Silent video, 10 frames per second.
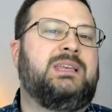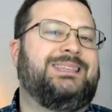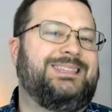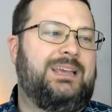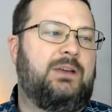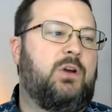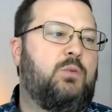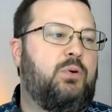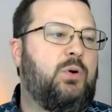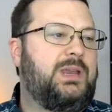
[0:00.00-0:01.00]

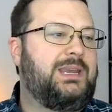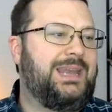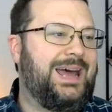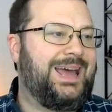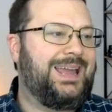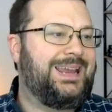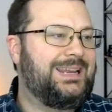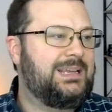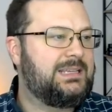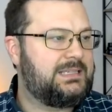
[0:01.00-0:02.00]

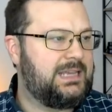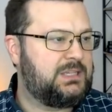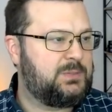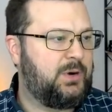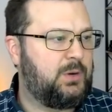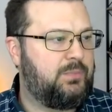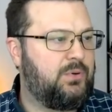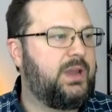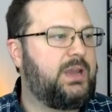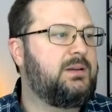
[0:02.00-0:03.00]
0.9 cents per
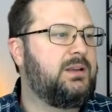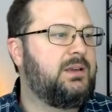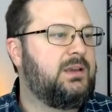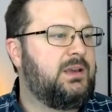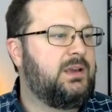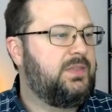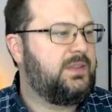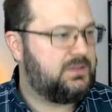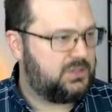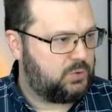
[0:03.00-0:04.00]
point.
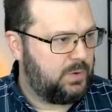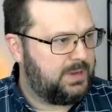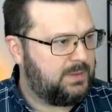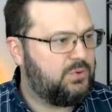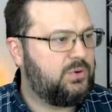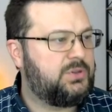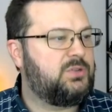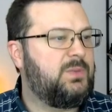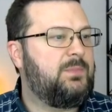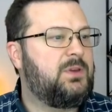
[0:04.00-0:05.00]
There's a swimming pool,
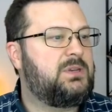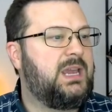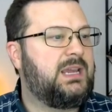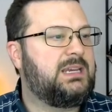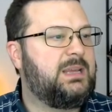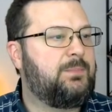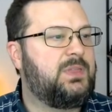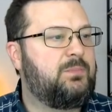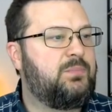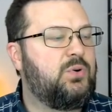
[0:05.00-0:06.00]
so maybe you take a dip in
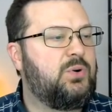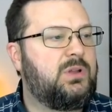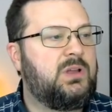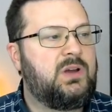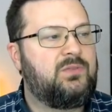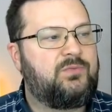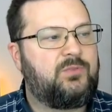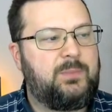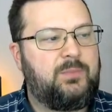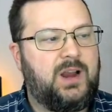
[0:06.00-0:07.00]
the pool.
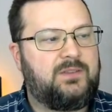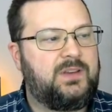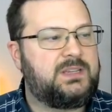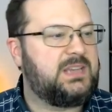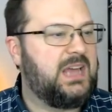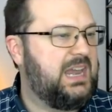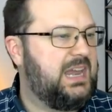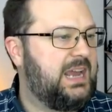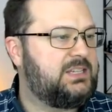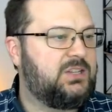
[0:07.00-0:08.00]
Free breakfast, a
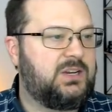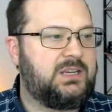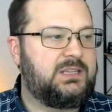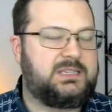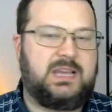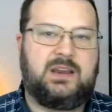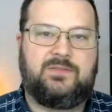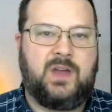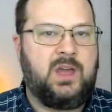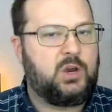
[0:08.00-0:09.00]
nice-looking set
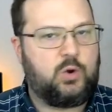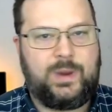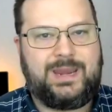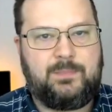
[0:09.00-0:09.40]
of queen